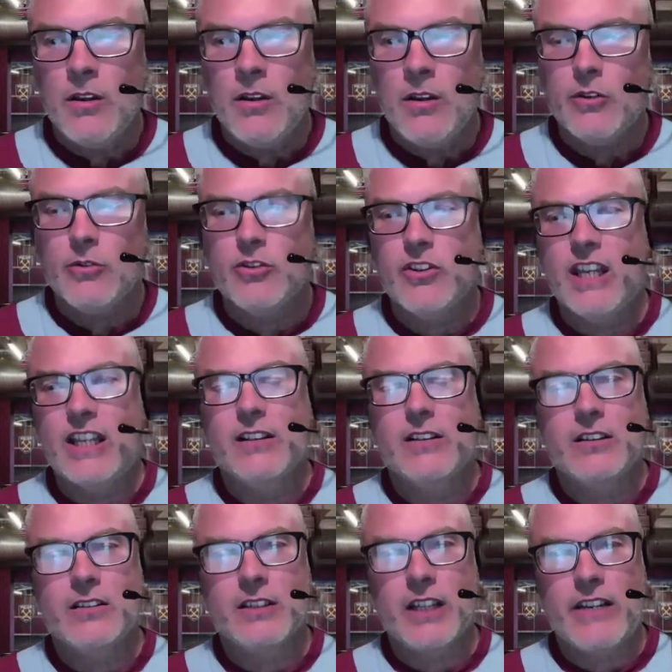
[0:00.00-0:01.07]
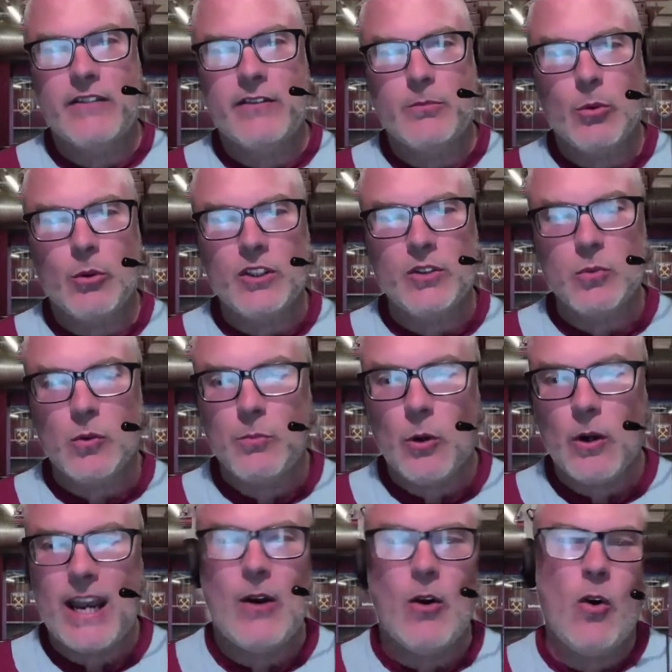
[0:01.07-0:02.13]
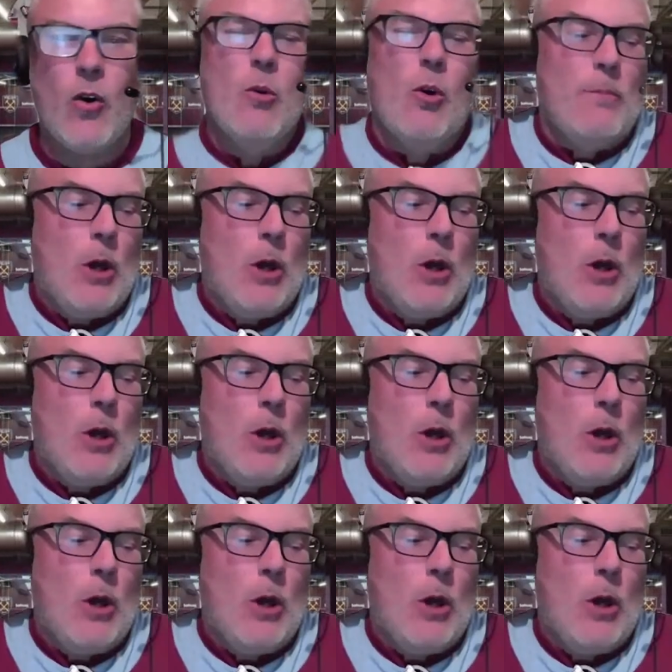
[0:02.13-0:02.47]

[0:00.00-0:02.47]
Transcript: you think that David Moyes will put out, or more